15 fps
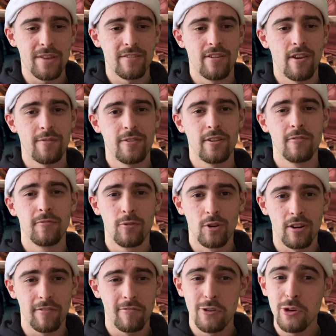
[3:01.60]
15
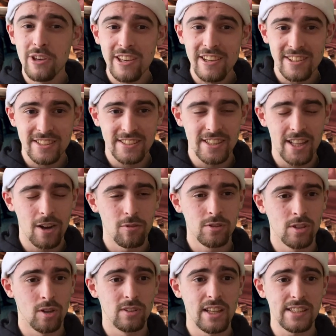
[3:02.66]
for a few years now,
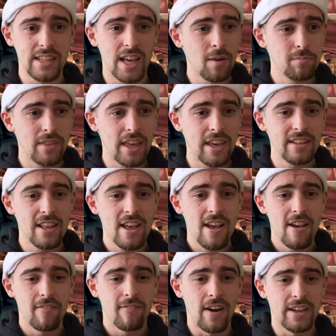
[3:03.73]
so this update
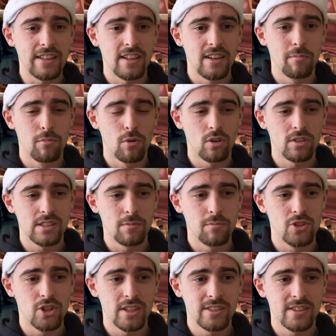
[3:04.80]
finally brought
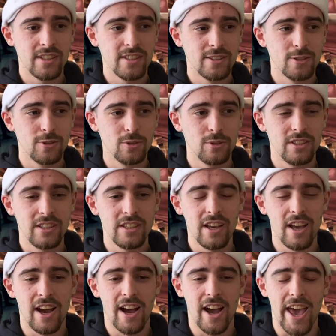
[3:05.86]
some justice to
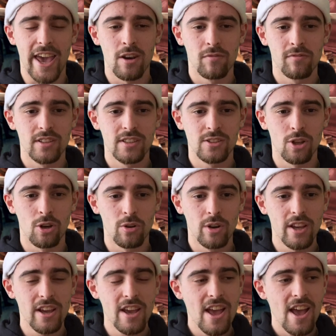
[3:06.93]
the end of the
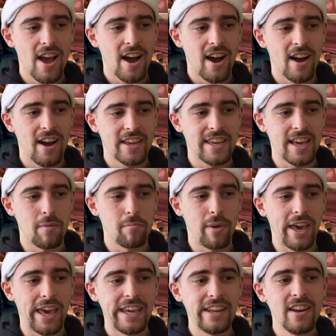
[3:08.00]
story
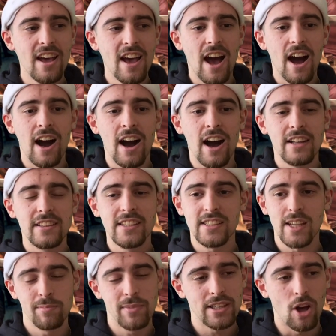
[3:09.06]
campaign.
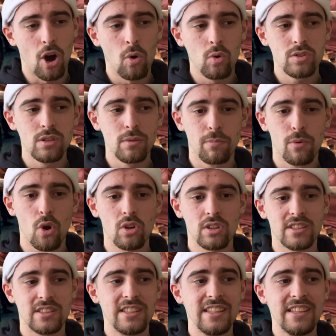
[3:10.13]
This update also
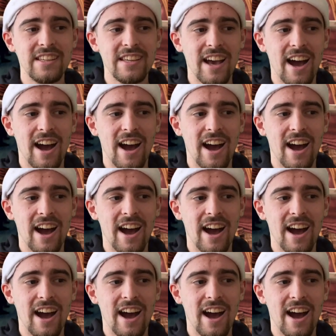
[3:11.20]
brought the